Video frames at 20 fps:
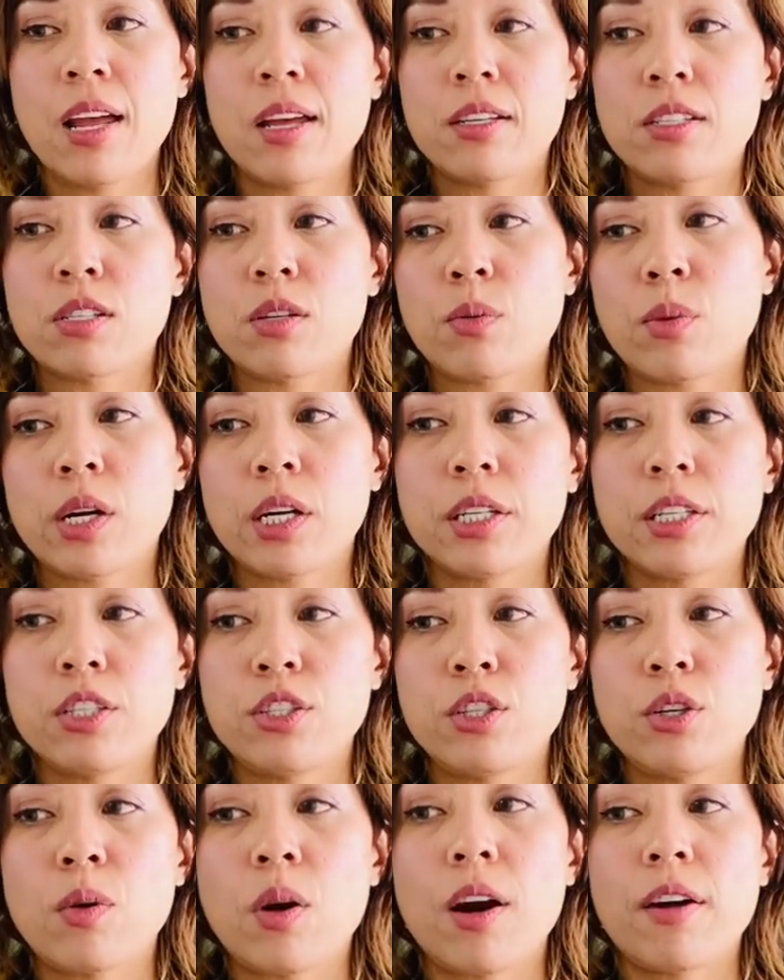So we're gonna
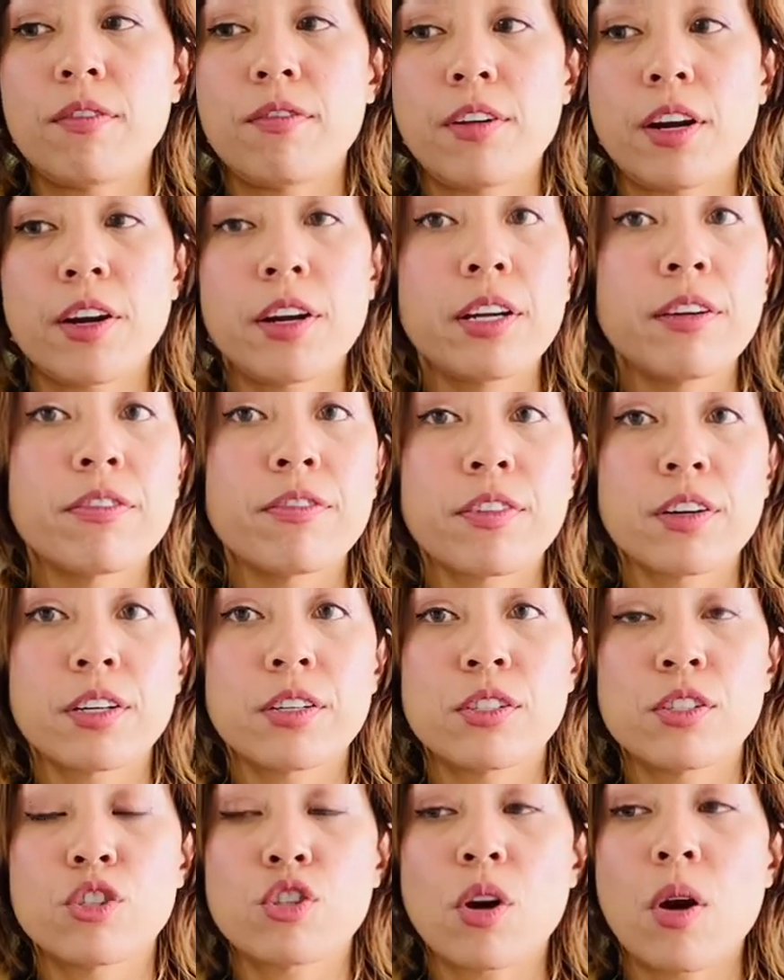do our very
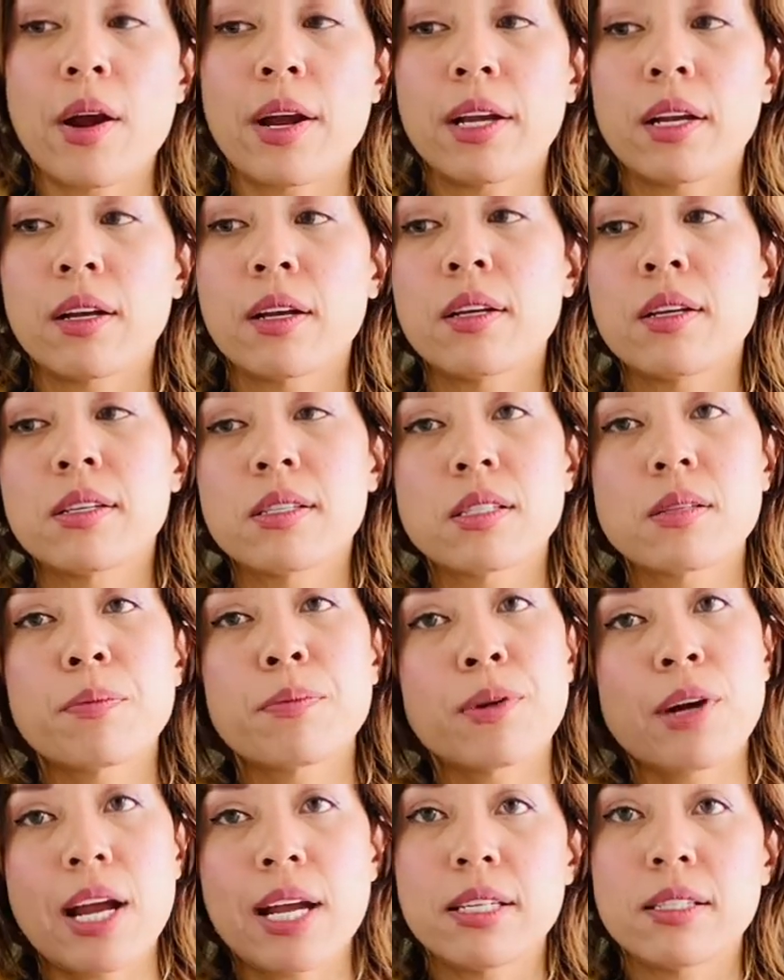first drawing, some
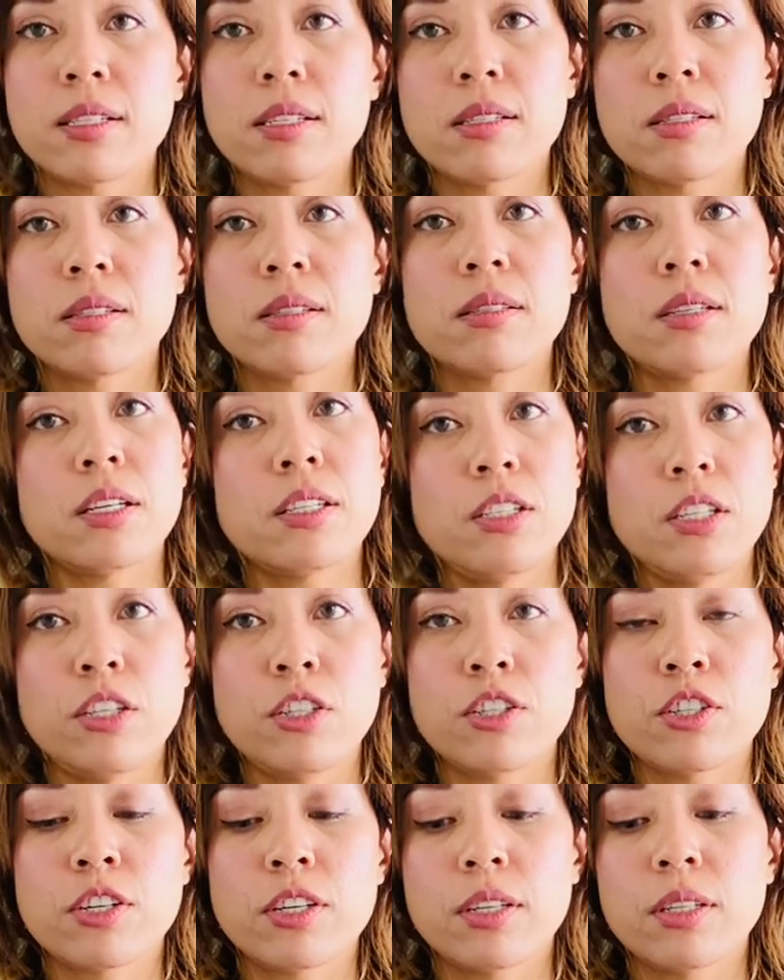prizes, a
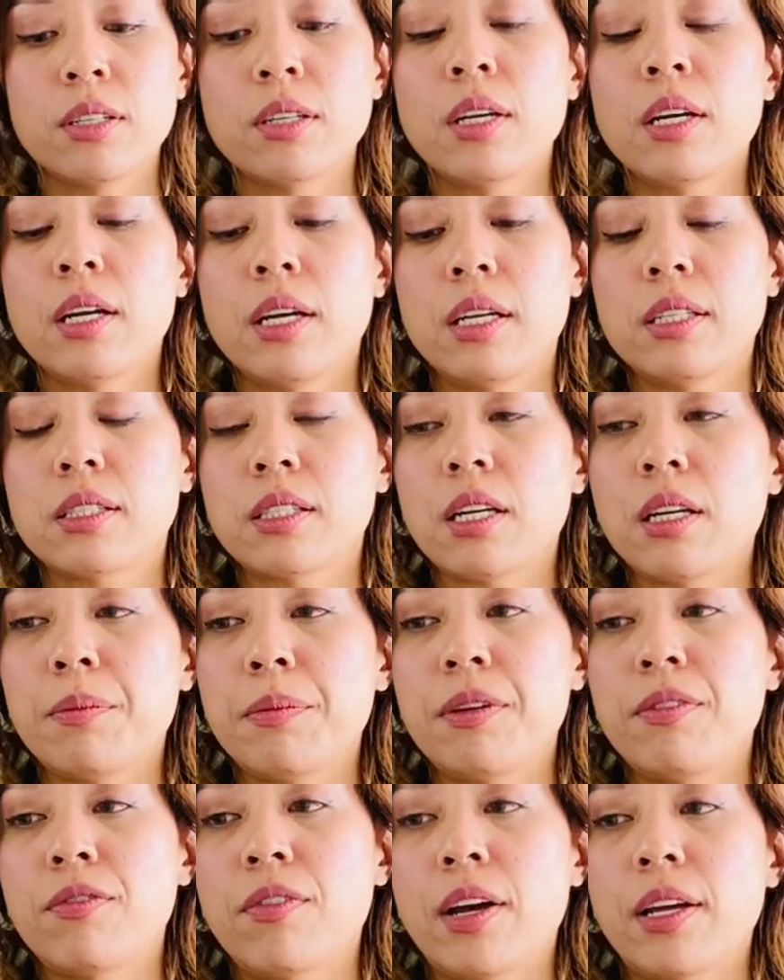t-shirt. It's gonna
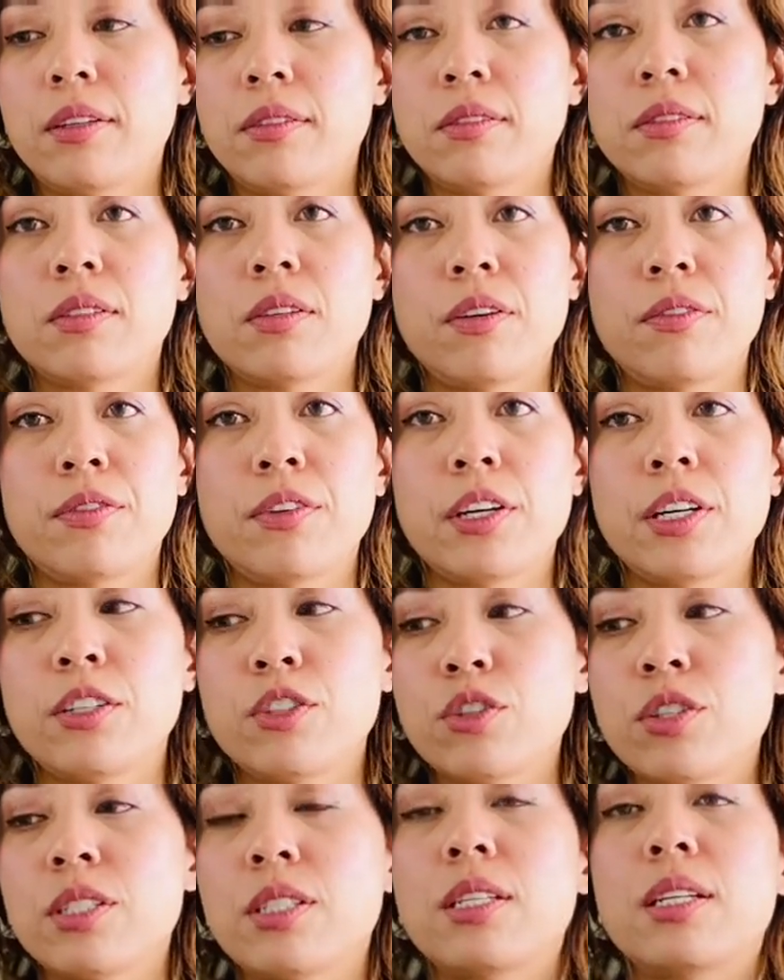be fun. So if you're
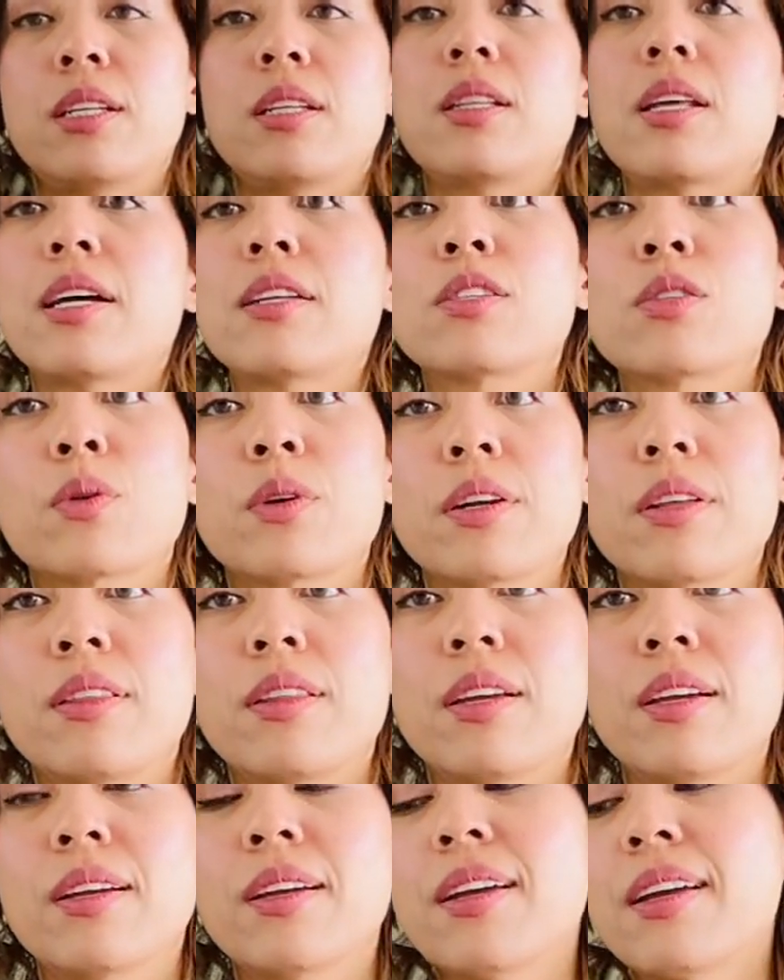interested in that sort of
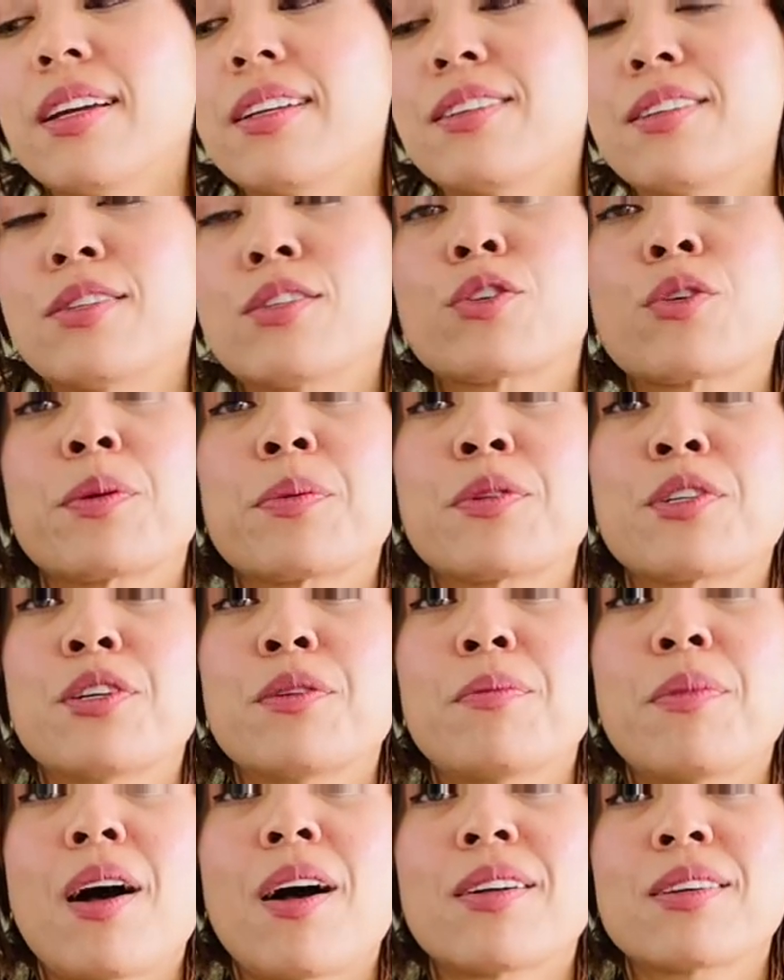thing,
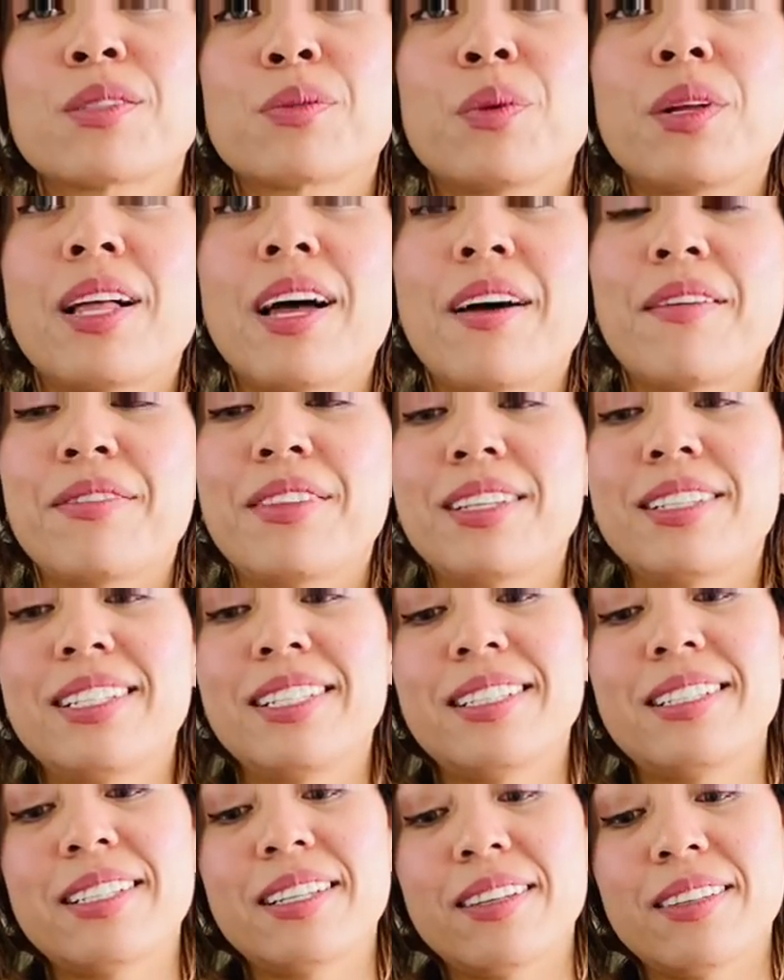description box will have the
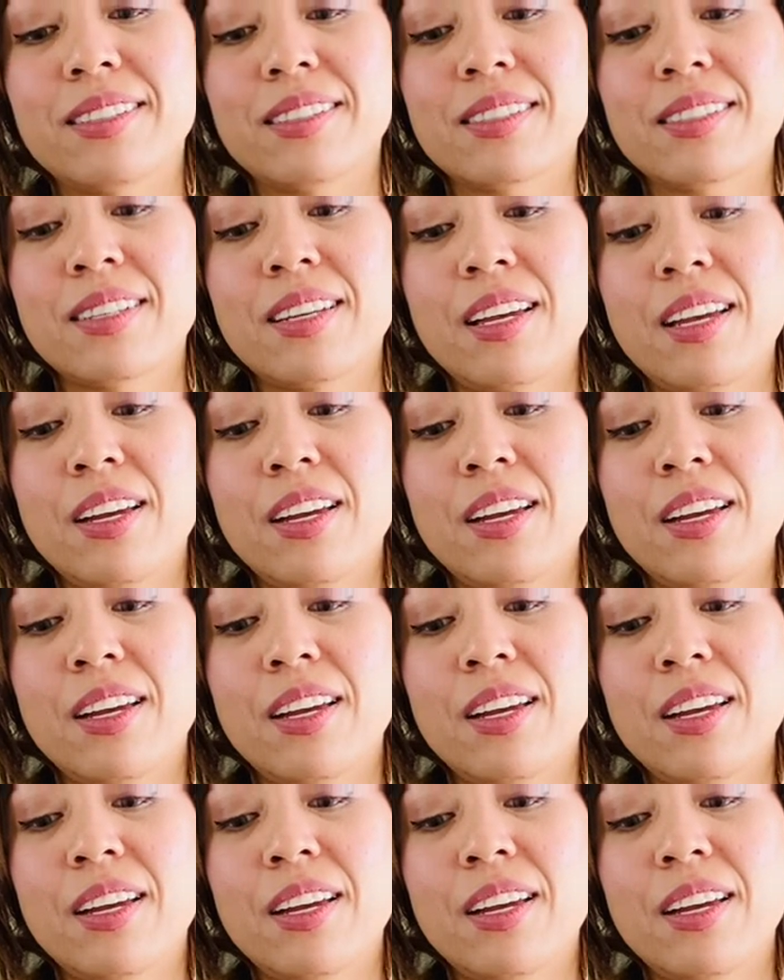details.